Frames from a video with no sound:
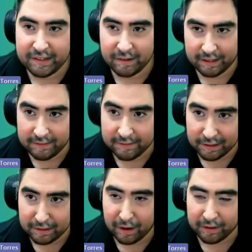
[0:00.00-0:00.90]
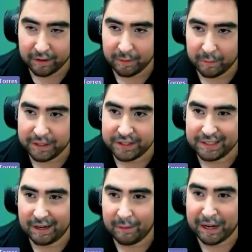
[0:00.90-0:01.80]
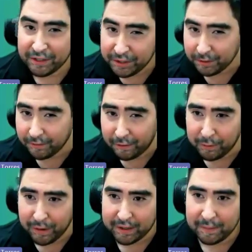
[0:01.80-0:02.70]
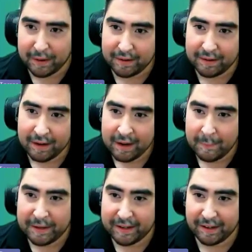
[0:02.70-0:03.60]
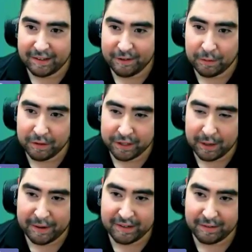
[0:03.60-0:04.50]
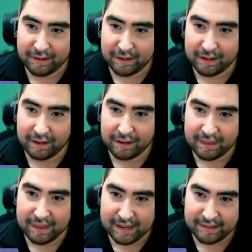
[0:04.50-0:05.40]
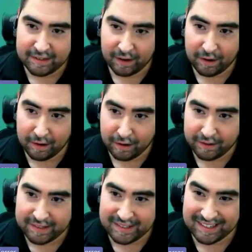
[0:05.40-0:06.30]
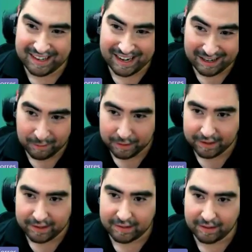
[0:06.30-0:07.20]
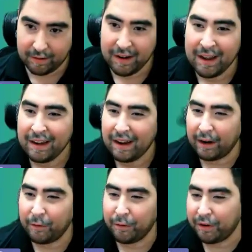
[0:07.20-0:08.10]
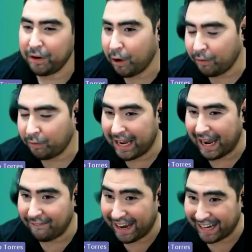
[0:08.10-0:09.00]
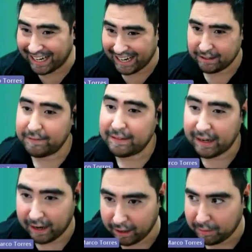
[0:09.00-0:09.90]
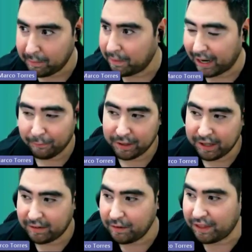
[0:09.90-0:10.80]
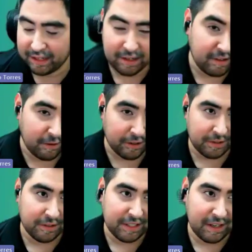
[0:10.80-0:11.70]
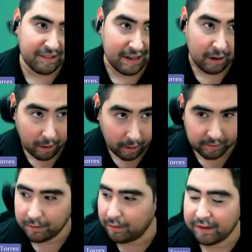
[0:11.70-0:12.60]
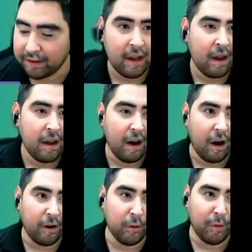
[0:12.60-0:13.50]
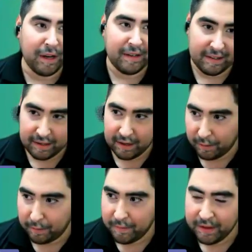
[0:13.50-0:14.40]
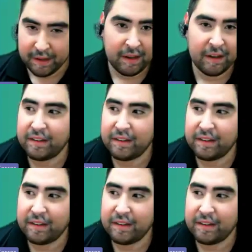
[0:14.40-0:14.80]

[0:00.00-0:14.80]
these are even longer, which I'm not sure if I would recommend, because if you look at my screen, these are 6 to 8 weeks. So I don't know if we have that kind of time, but I really do think instructional sets and articles are your way to go.